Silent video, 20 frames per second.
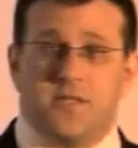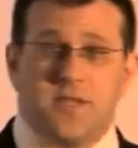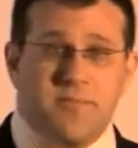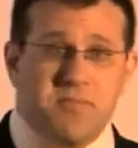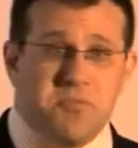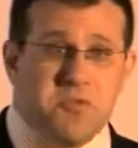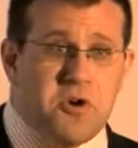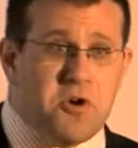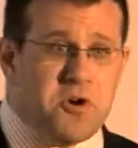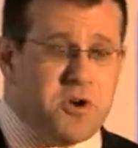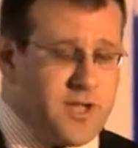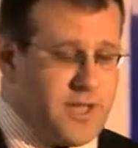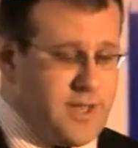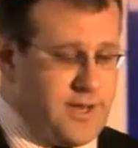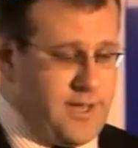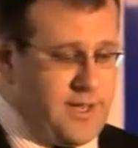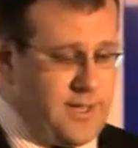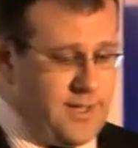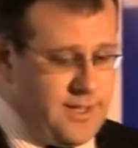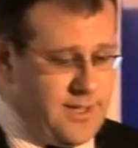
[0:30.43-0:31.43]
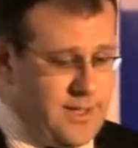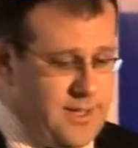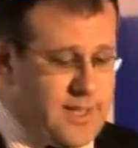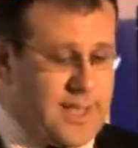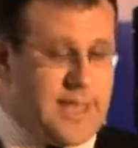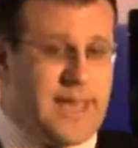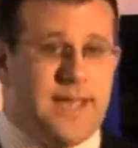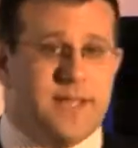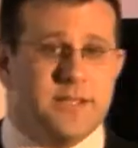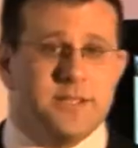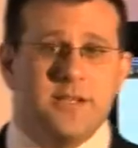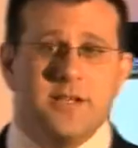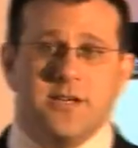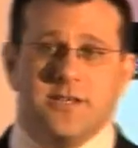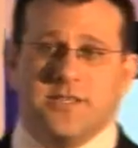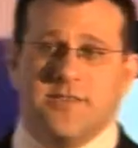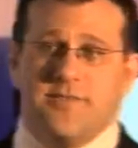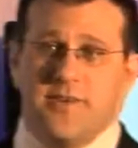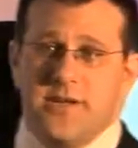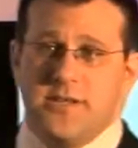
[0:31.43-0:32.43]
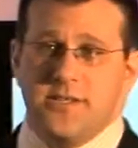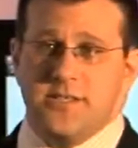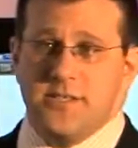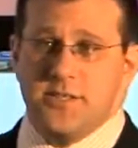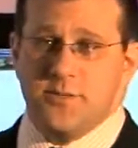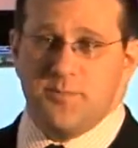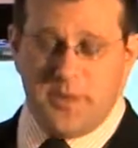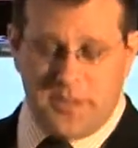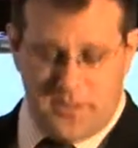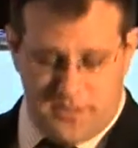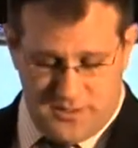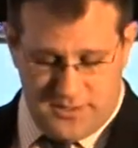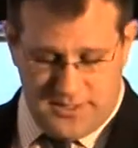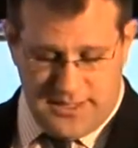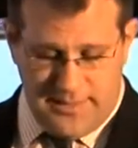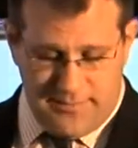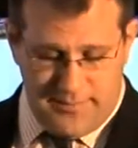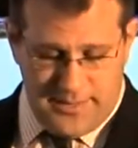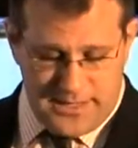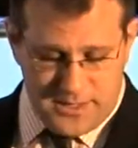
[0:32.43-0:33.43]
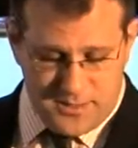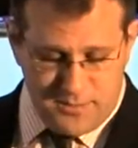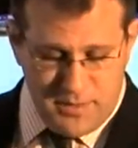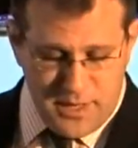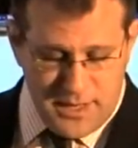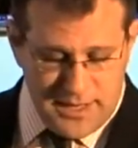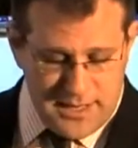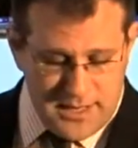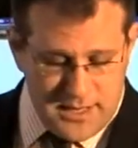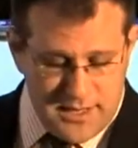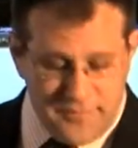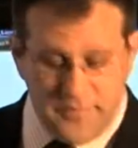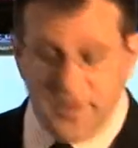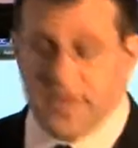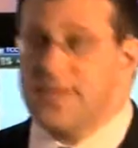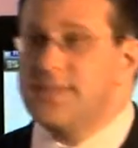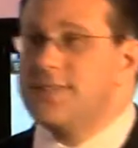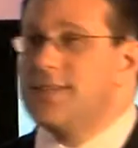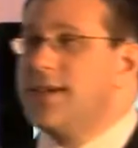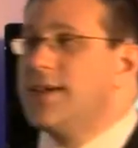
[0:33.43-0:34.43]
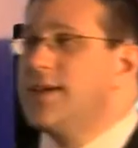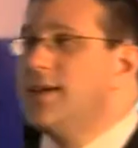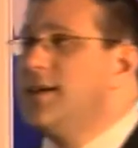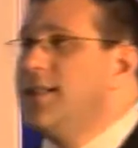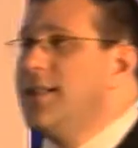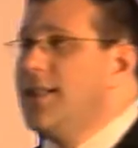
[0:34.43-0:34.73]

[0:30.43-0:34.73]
I'm not going to get into lots of answers because that makes my life easy.